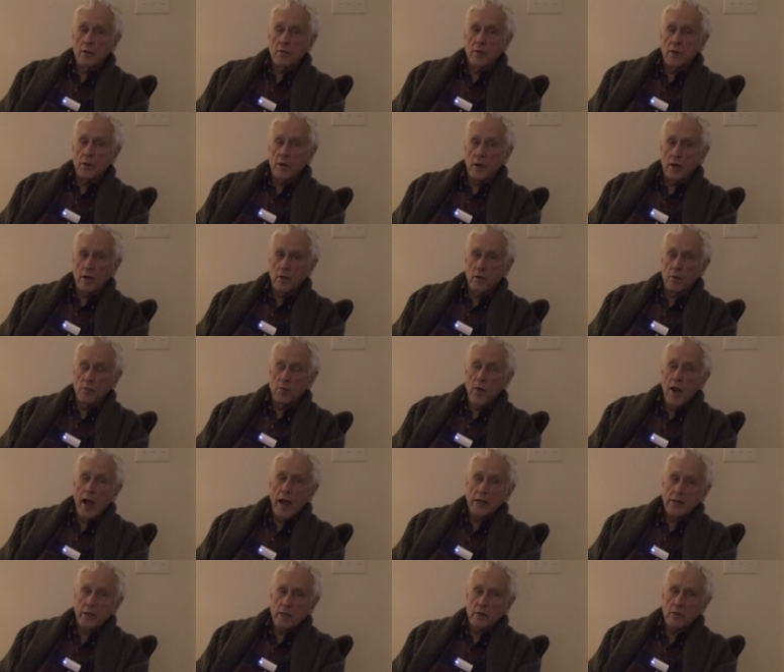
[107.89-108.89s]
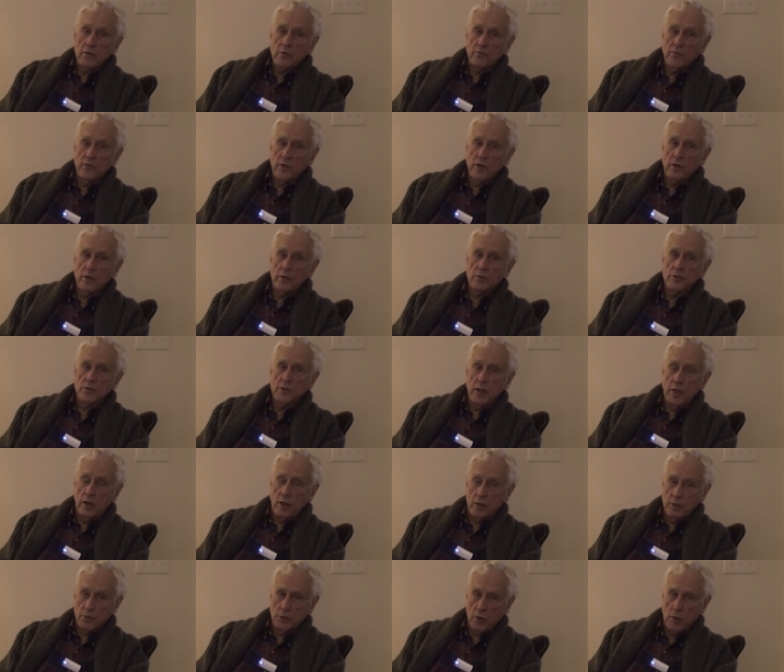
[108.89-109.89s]
than other practical fields
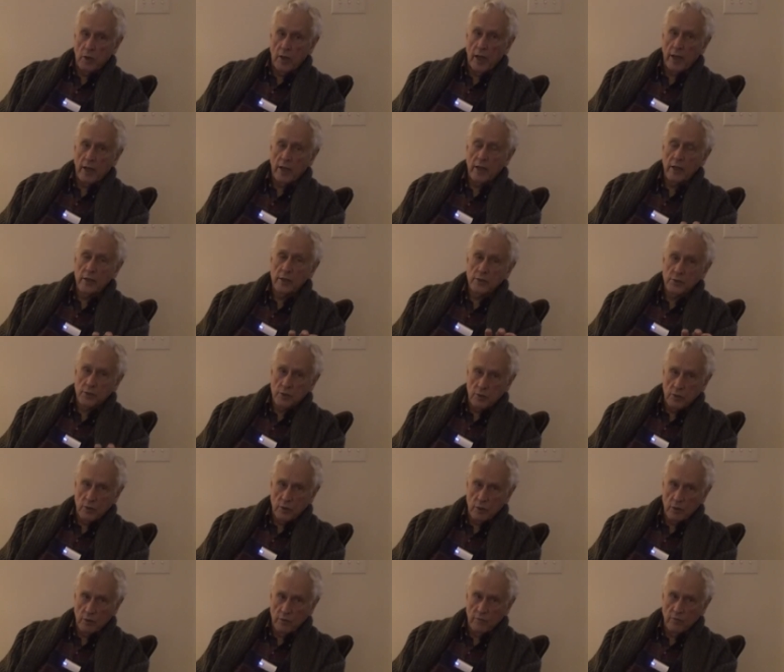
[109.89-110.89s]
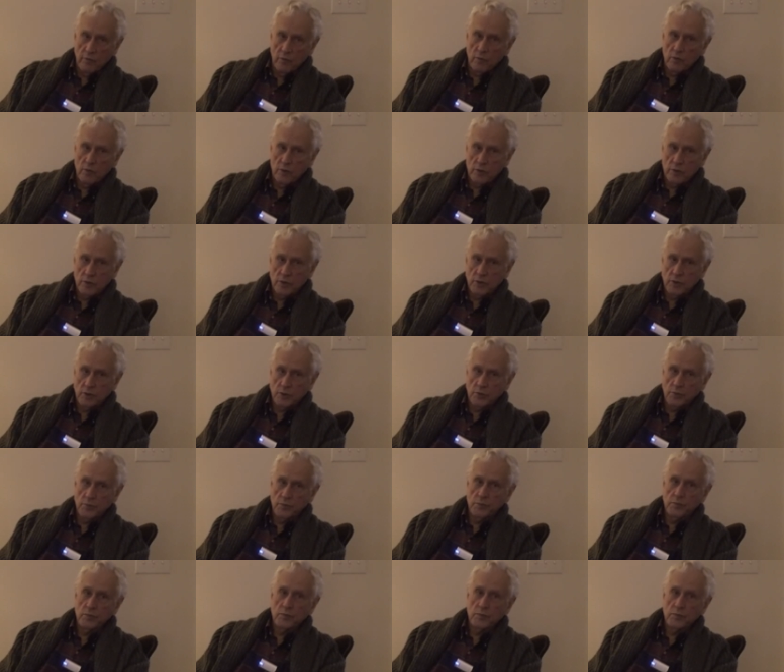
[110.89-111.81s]
that also lack a historical focus.